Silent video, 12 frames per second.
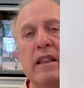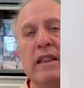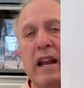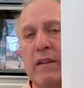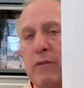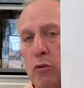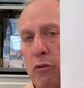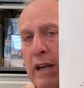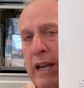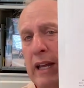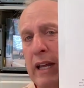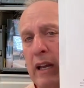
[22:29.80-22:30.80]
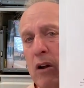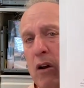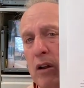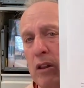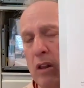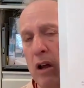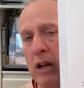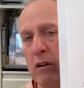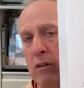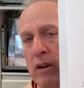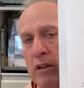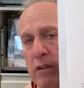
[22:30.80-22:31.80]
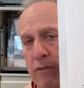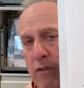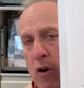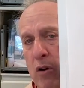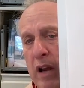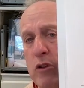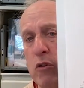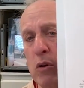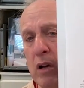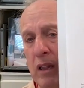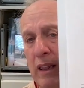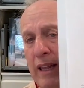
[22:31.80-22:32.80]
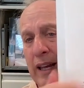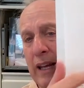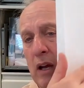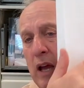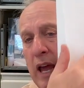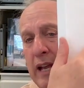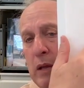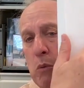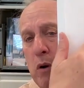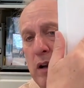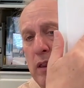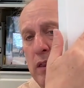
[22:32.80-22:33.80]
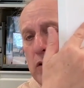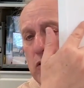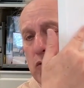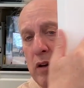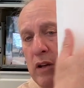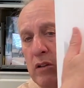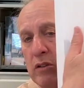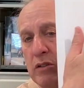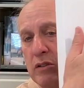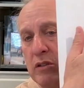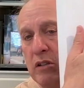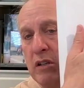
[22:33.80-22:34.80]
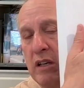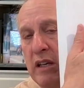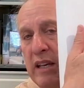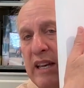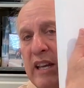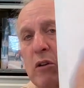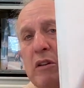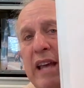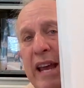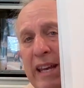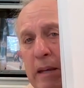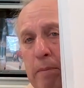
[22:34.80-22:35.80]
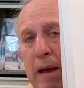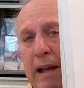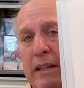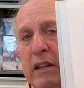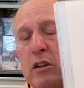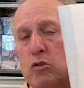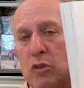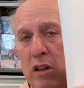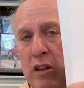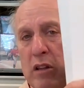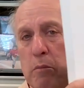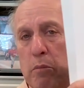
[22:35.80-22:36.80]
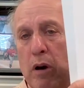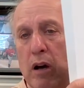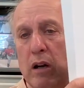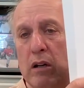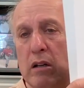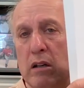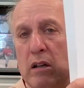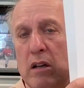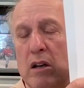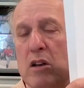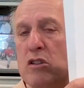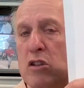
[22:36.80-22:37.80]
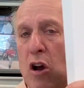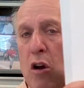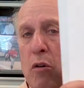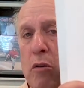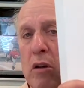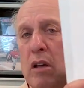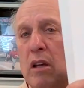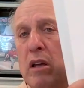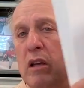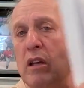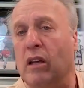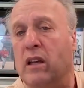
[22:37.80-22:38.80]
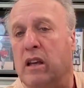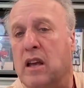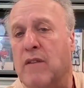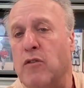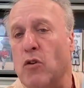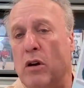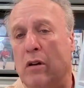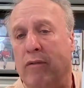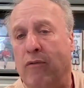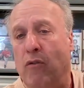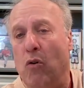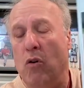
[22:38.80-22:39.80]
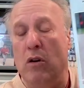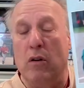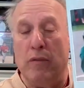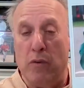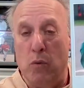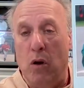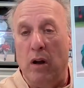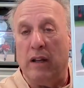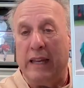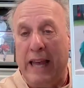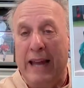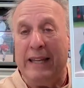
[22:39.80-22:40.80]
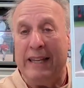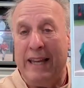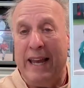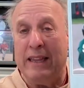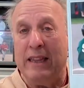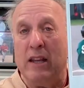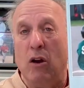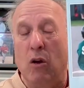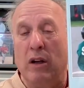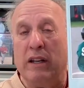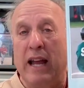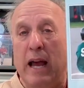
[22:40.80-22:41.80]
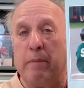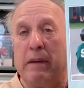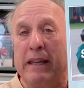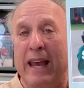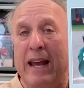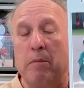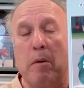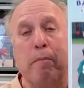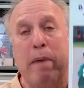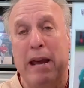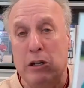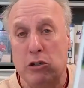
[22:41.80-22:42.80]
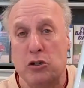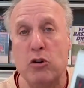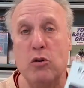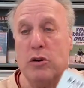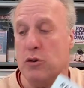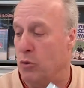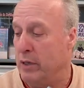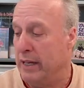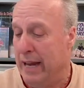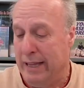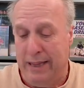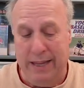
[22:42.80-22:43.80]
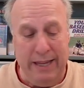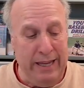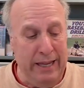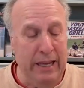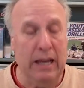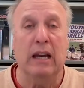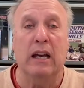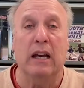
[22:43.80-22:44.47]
that if you're reading it online or on your phone and you click any one of the drills, it'll take you back to the drill in the book. So if you can afford, or if you can get the hard copy, get it, but make sure you get the